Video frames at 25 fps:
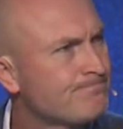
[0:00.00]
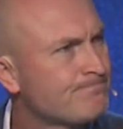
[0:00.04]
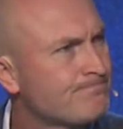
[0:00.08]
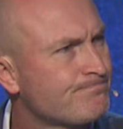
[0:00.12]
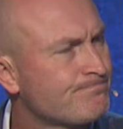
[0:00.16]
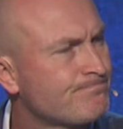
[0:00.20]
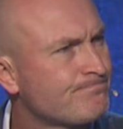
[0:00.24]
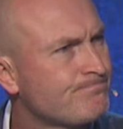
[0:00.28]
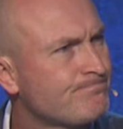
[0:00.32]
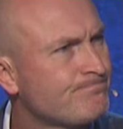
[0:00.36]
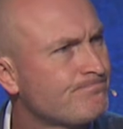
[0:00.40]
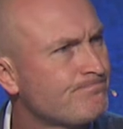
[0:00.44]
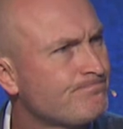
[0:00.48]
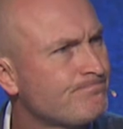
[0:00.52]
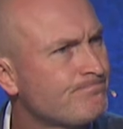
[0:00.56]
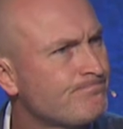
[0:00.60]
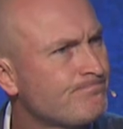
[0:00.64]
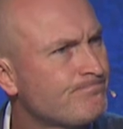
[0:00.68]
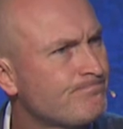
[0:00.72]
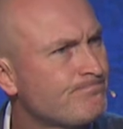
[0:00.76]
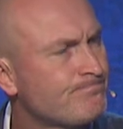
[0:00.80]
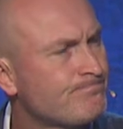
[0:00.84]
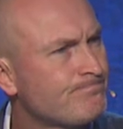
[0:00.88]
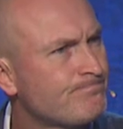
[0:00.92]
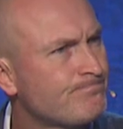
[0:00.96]

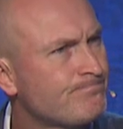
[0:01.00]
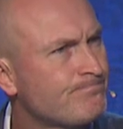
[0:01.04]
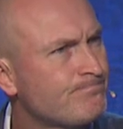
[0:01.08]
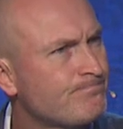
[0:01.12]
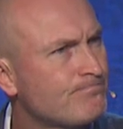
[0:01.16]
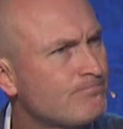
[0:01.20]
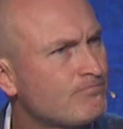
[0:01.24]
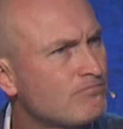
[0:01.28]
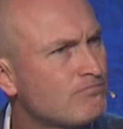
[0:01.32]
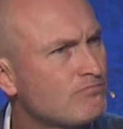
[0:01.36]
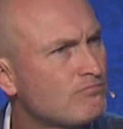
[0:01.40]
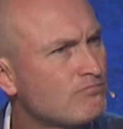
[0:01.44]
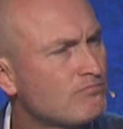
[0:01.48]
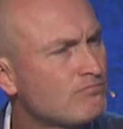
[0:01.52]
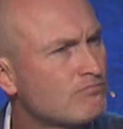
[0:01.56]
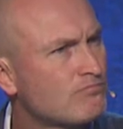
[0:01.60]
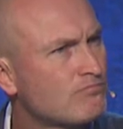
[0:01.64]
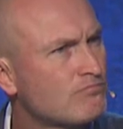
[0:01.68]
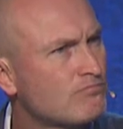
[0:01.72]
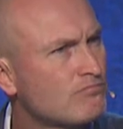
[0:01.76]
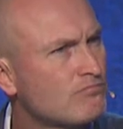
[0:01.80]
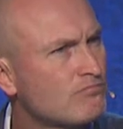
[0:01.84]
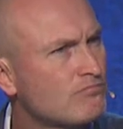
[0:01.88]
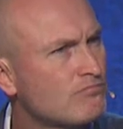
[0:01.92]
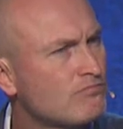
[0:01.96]

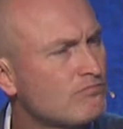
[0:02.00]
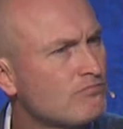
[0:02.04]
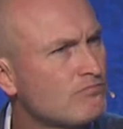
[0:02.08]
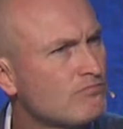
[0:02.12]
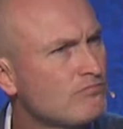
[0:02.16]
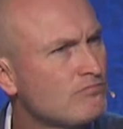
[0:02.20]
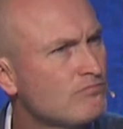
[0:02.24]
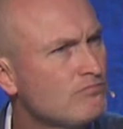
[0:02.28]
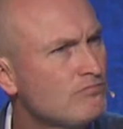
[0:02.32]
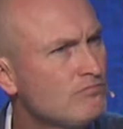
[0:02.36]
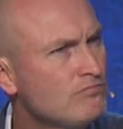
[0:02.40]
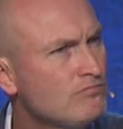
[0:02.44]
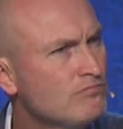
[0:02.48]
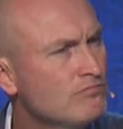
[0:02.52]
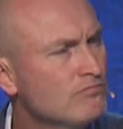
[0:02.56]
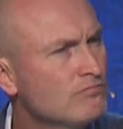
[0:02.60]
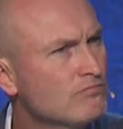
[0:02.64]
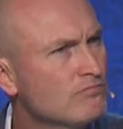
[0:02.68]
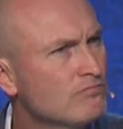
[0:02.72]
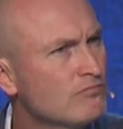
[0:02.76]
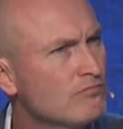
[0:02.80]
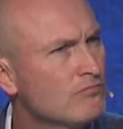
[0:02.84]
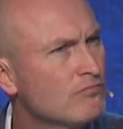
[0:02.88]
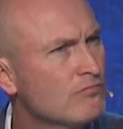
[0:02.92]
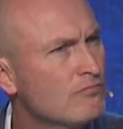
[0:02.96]

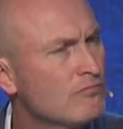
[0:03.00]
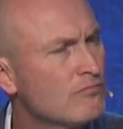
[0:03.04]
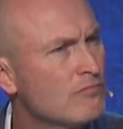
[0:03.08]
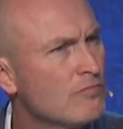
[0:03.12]
(no one is talking)